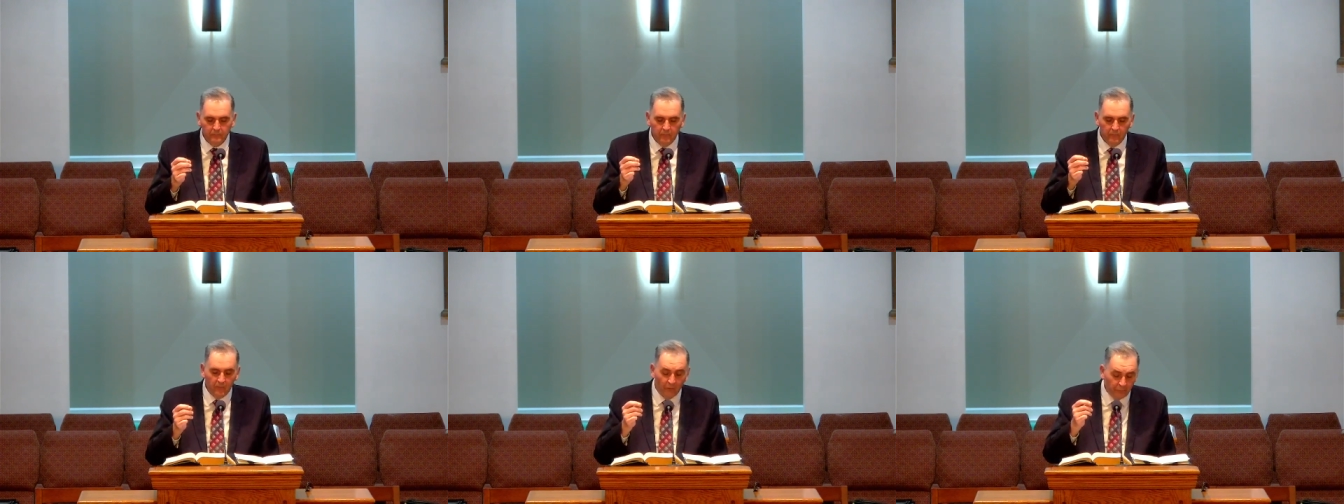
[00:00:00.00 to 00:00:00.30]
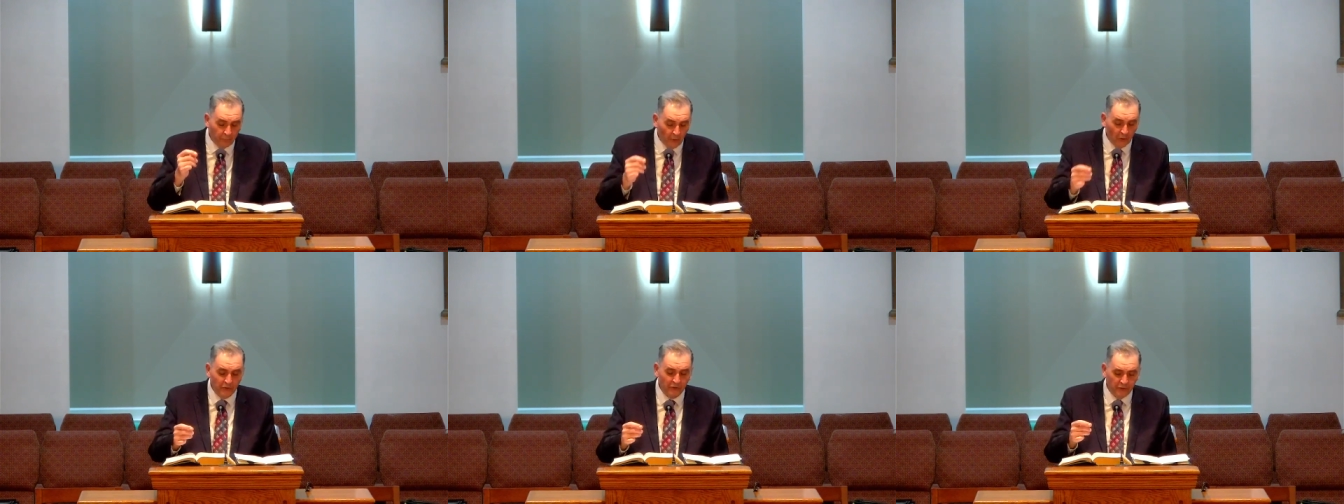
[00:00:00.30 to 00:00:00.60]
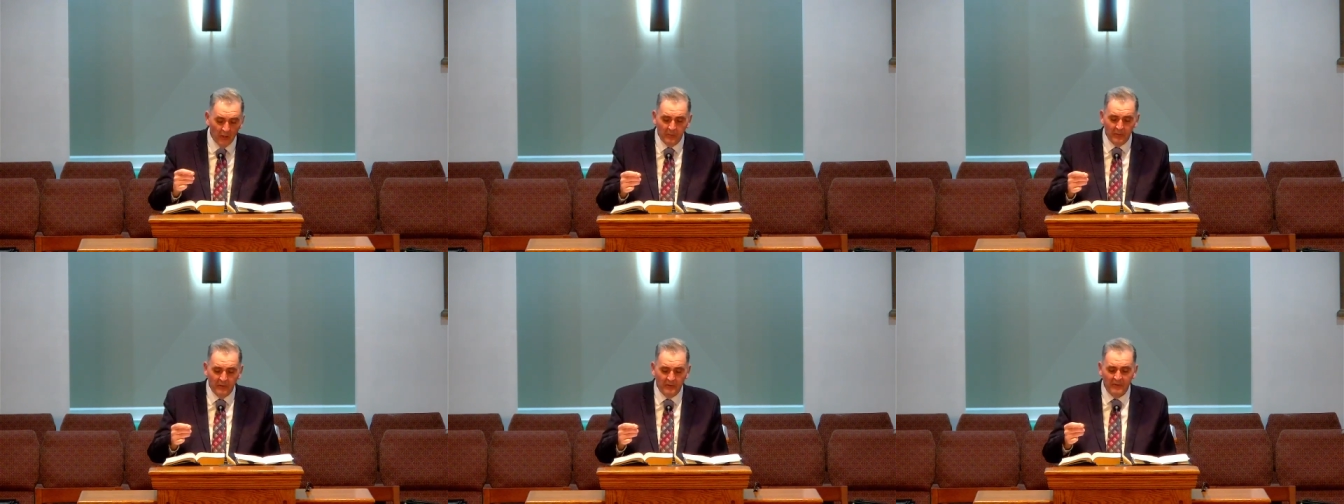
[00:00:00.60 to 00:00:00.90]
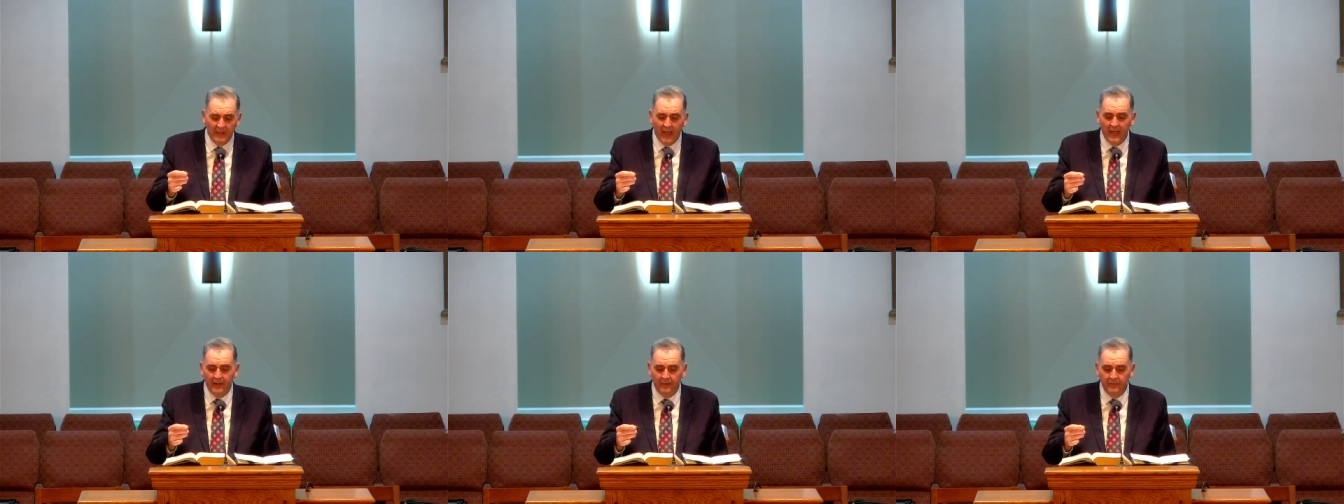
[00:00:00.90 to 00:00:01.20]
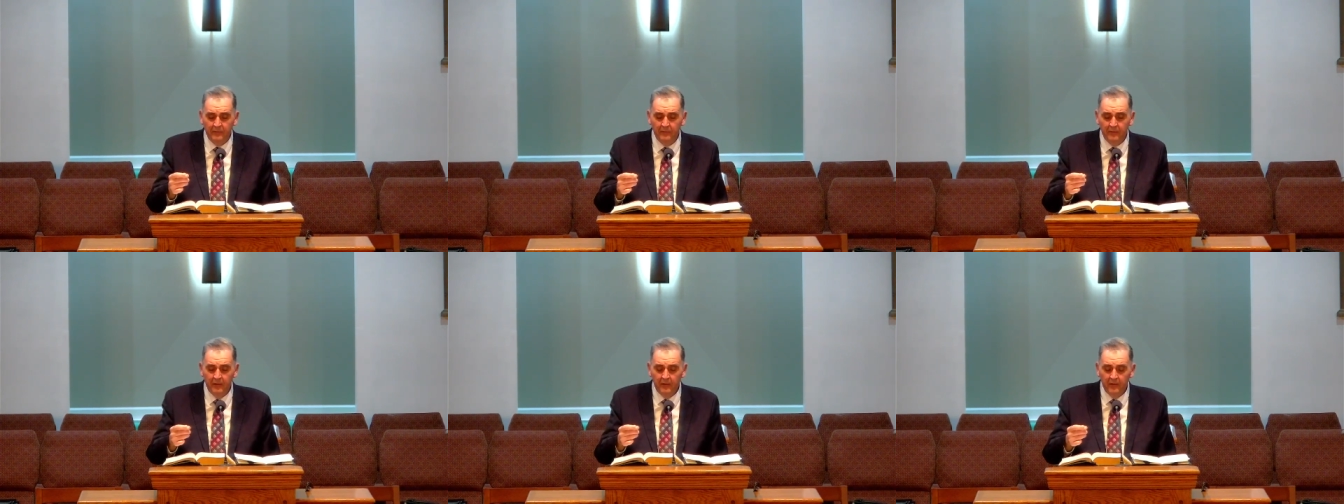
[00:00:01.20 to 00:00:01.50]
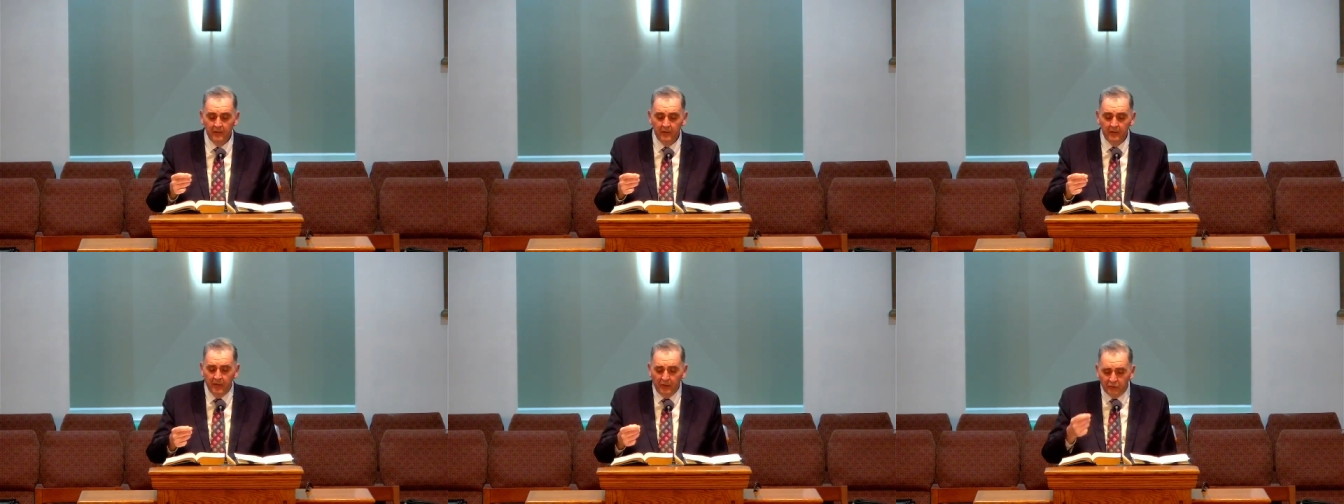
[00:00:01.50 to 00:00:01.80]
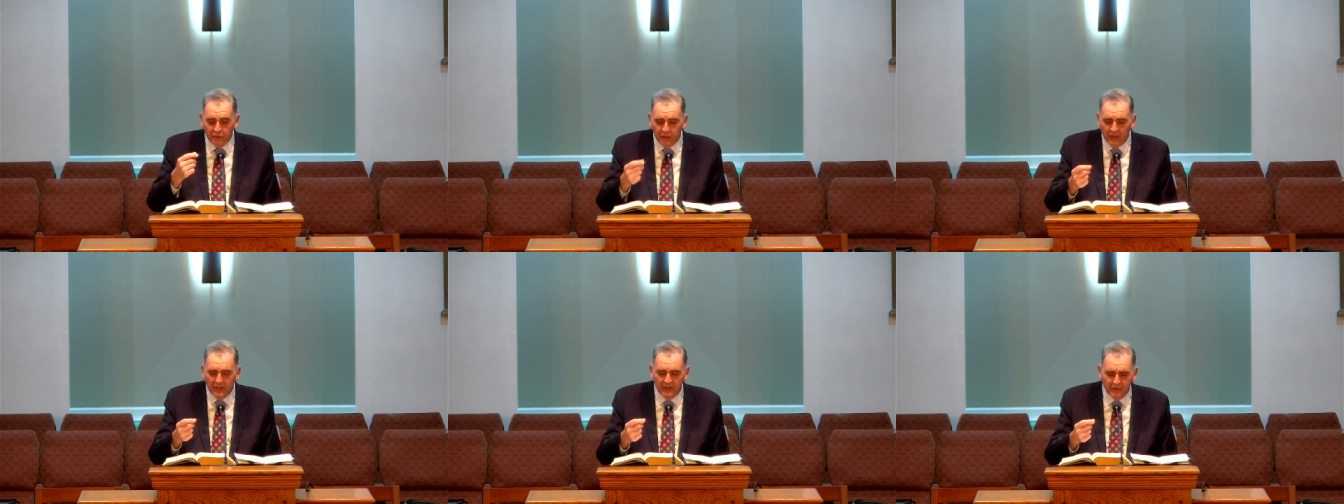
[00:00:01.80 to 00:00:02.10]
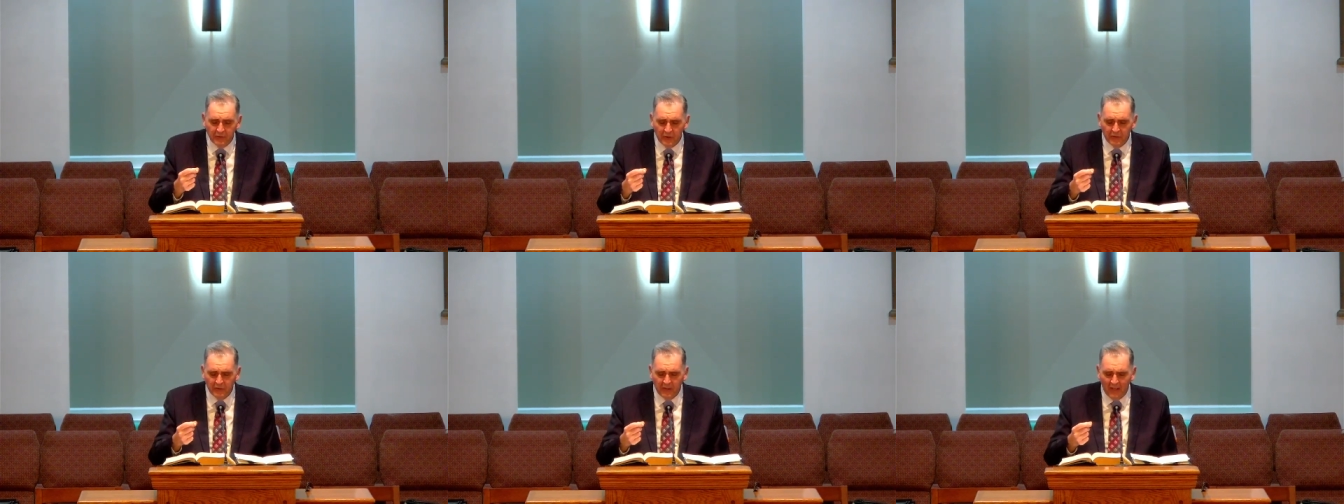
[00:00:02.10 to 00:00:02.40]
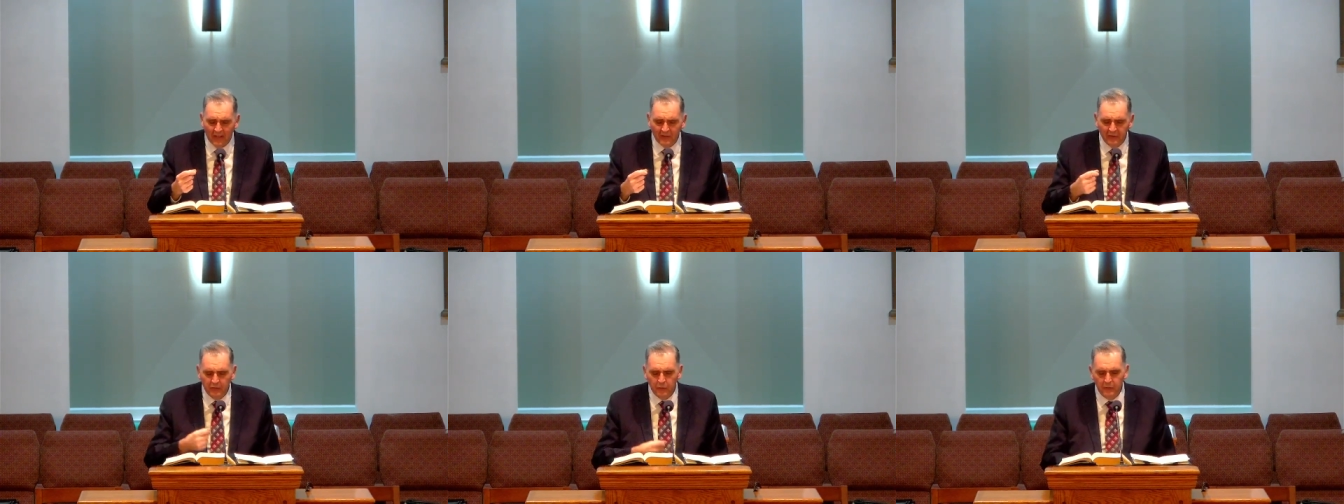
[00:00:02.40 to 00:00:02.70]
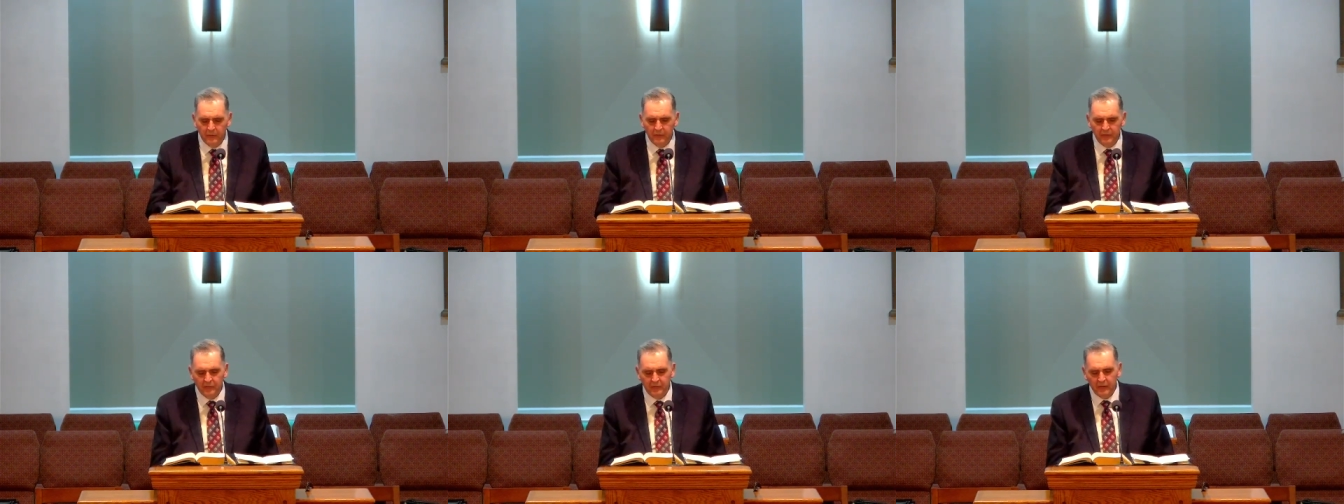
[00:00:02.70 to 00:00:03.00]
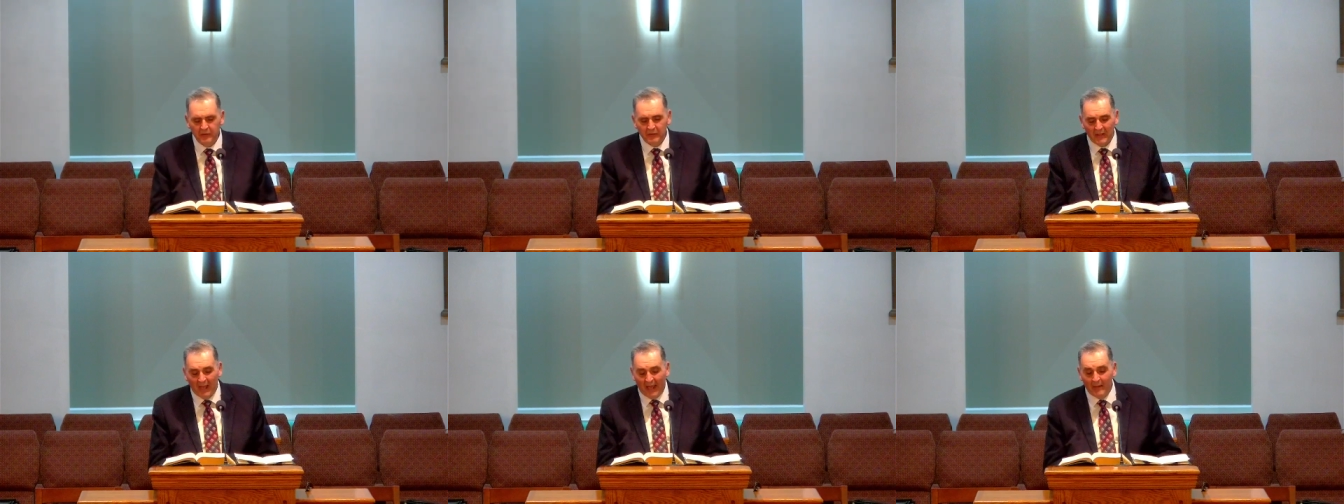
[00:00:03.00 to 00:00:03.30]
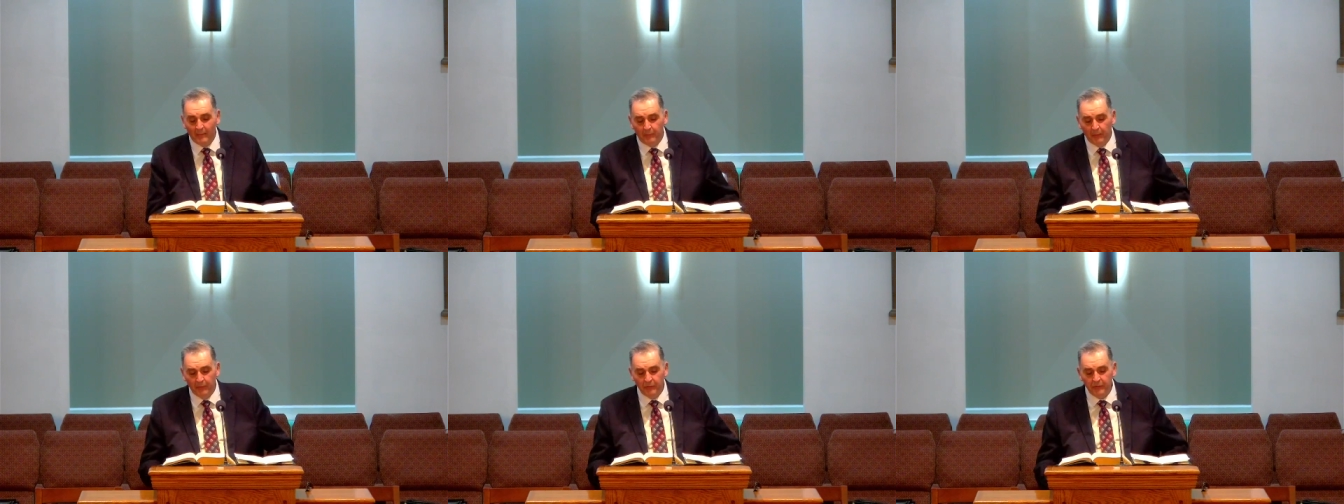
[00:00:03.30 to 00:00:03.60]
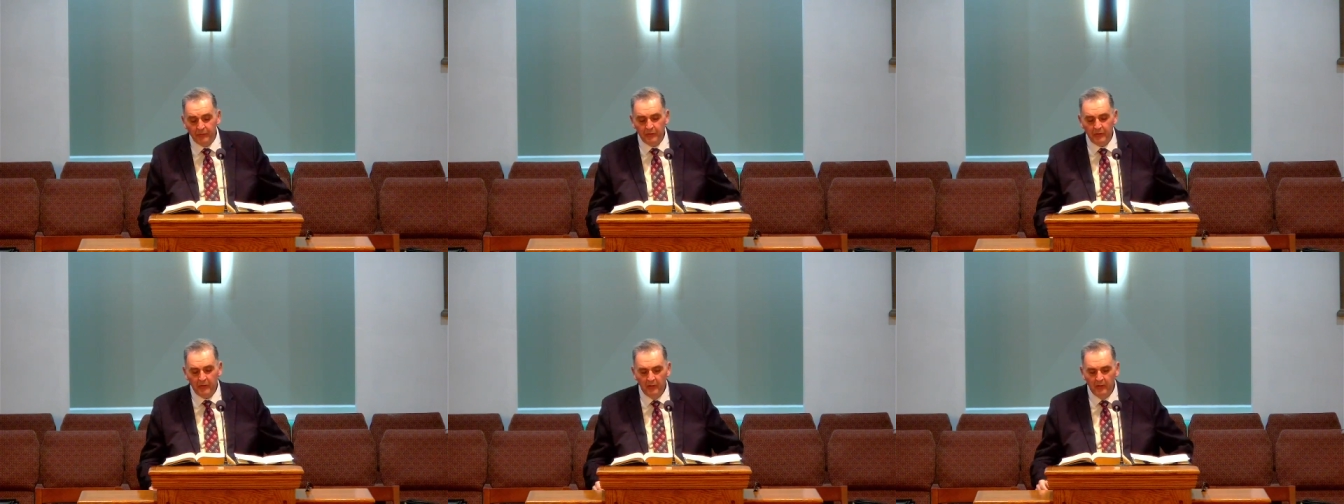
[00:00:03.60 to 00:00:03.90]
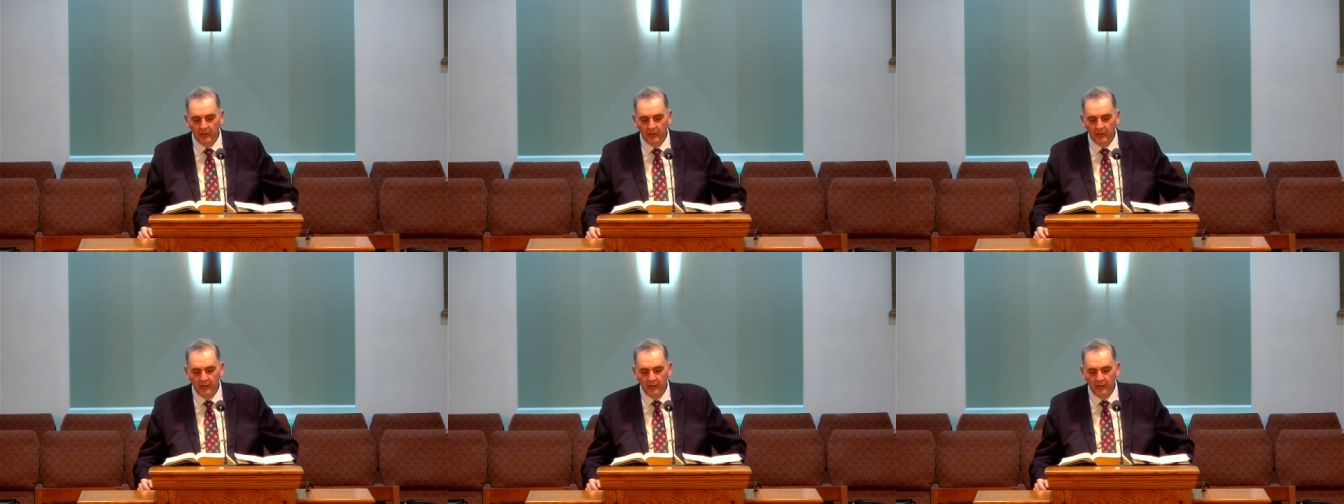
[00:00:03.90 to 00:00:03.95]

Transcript: verse number 10, Jesus says to his disciples,